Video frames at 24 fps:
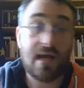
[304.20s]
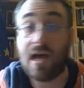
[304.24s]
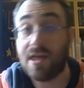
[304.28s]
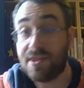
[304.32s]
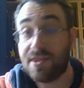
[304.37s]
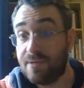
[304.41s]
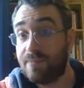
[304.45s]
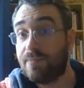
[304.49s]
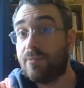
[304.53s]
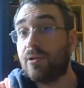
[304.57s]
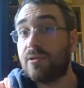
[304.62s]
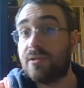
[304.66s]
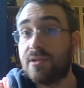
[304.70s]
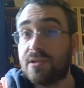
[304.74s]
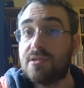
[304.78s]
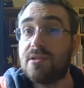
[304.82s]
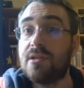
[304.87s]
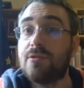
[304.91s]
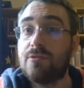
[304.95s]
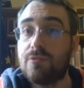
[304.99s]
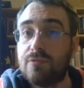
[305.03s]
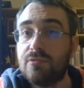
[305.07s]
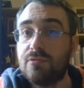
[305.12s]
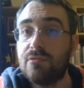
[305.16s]
other
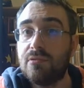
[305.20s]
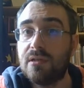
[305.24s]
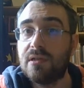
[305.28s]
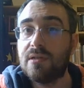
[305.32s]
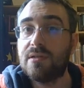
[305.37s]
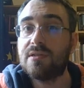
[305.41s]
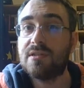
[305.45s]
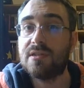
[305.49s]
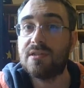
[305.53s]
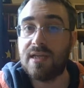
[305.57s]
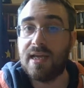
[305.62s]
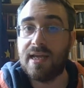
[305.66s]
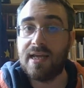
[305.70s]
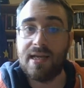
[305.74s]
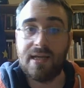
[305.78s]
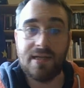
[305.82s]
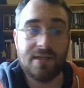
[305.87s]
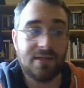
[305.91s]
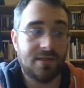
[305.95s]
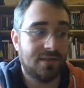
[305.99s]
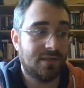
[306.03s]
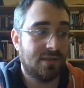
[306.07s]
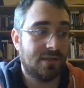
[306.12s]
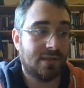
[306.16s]
Protestant rulers
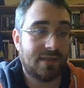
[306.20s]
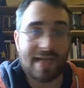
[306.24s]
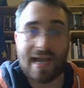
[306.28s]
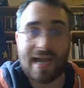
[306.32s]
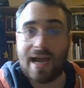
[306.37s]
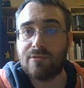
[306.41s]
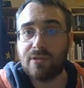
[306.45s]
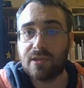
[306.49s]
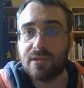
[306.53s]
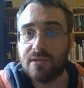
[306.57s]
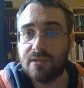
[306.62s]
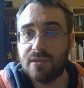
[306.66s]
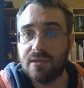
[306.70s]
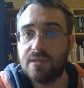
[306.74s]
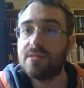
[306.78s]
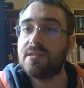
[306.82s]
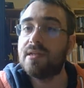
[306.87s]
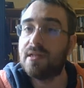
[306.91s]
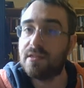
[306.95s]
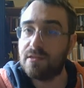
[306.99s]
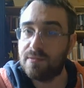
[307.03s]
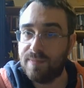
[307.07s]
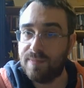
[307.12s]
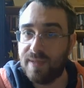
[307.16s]
and
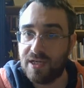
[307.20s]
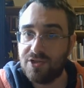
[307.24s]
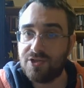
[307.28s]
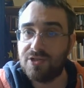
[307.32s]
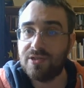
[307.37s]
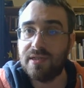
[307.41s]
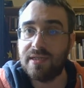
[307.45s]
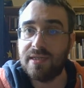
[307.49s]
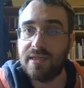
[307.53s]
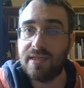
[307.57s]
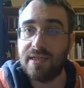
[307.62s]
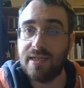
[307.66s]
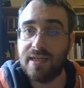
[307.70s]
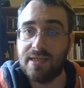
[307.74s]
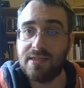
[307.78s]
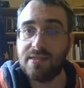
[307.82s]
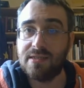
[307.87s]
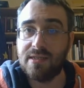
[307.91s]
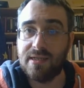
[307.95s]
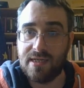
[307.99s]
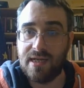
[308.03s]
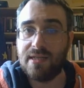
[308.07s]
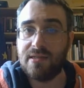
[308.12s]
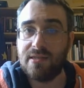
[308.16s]
characters, especially in
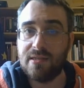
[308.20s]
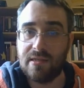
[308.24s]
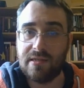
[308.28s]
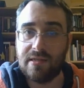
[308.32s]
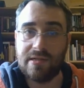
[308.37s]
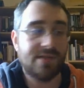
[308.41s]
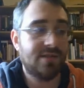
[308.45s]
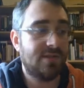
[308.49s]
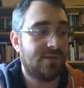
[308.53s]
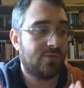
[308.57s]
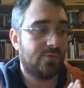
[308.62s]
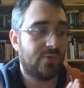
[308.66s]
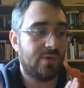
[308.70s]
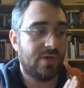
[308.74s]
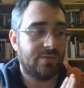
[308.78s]
the Netherlands.